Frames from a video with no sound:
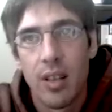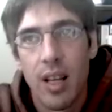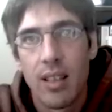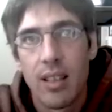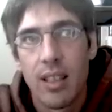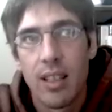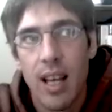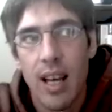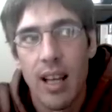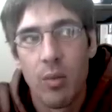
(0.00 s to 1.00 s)
I think
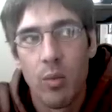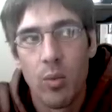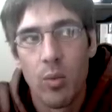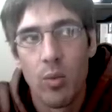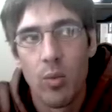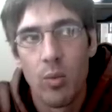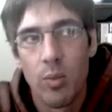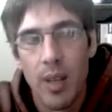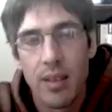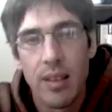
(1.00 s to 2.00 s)
that
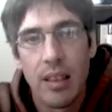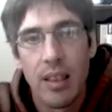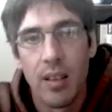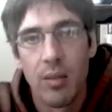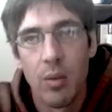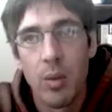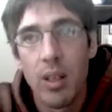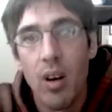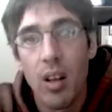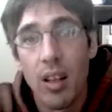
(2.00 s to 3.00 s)
basically what we
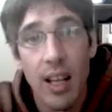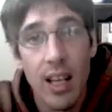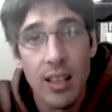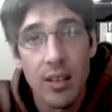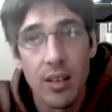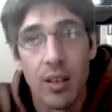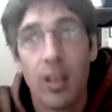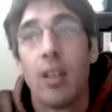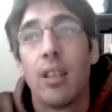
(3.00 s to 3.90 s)
call an answer